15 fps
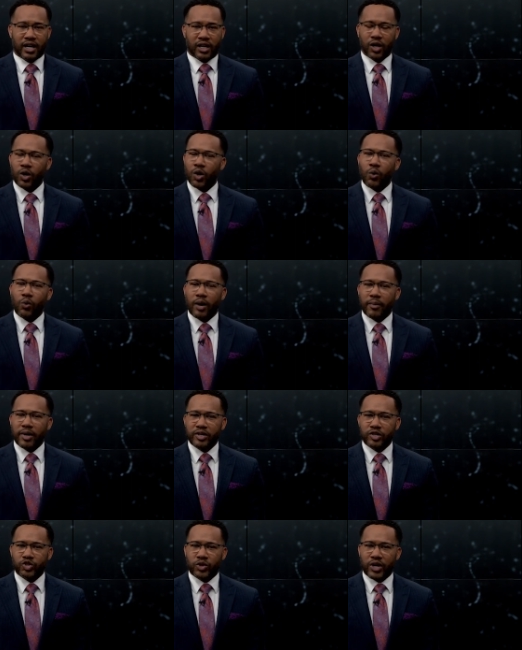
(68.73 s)
A local
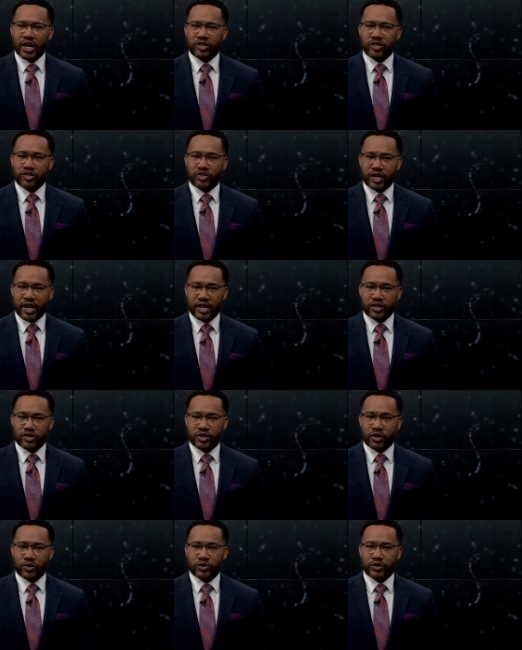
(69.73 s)
woman is trying to
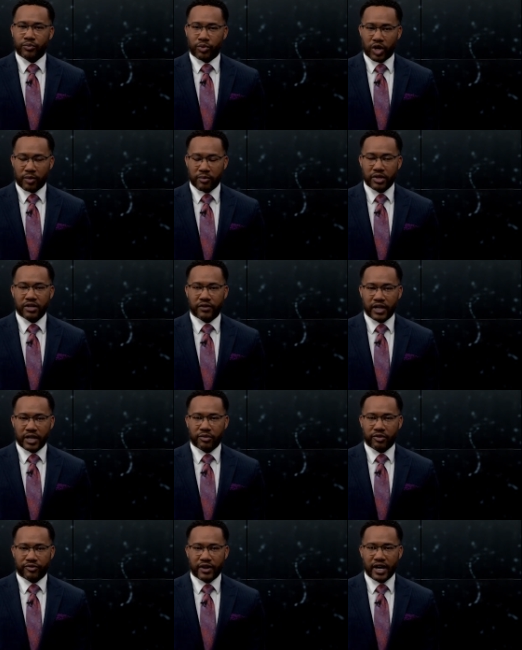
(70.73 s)
change those Department of
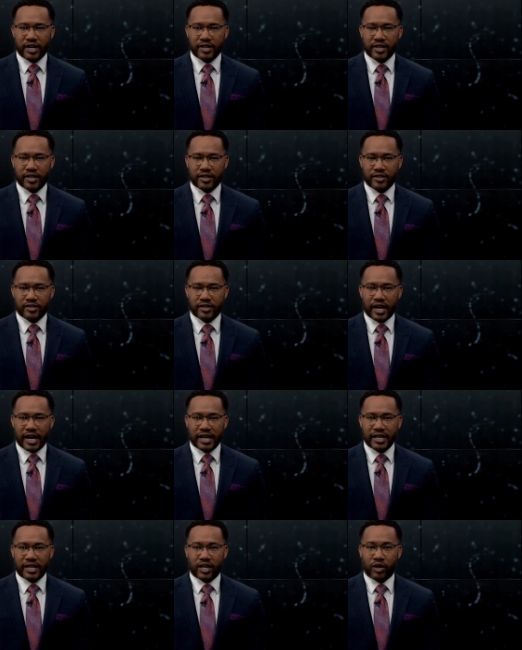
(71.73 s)
Labor findings
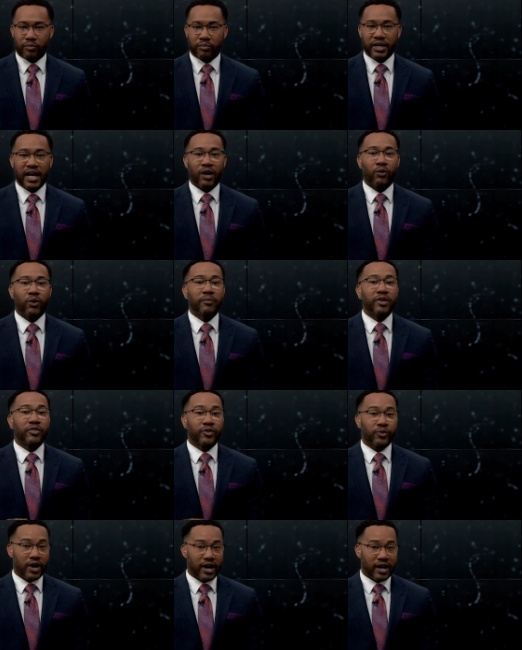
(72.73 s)
and help black
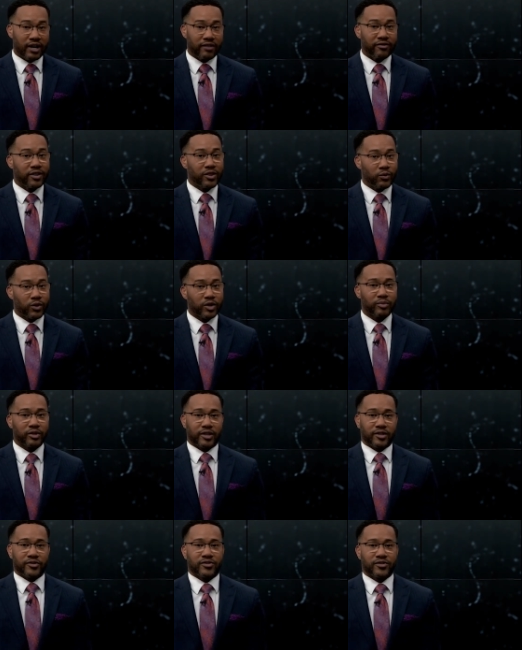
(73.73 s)
women thrive in the
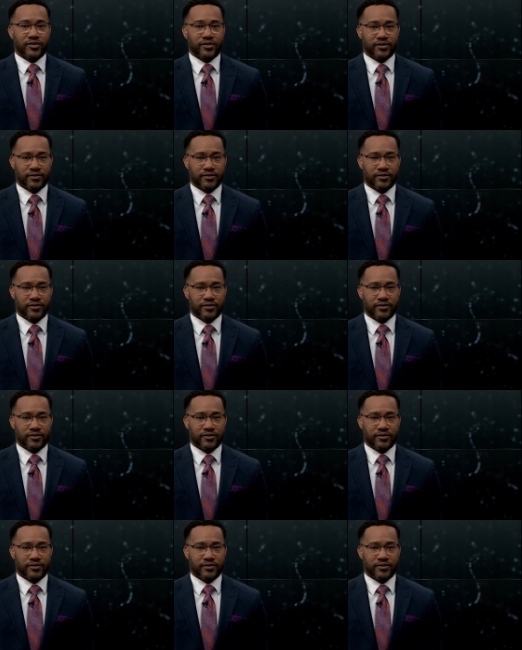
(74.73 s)
workplace.